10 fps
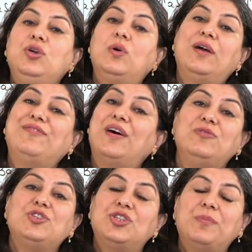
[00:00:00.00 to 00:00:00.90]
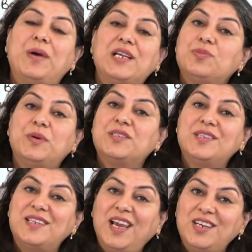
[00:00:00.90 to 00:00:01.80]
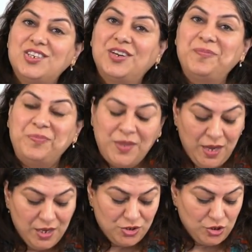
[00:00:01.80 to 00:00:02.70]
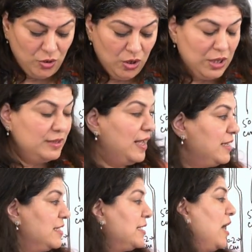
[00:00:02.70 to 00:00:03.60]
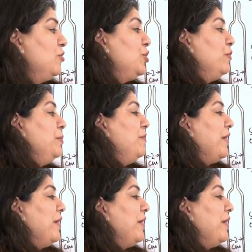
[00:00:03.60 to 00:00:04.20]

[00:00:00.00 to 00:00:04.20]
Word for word: you have found the mass percentage. So that is how you would be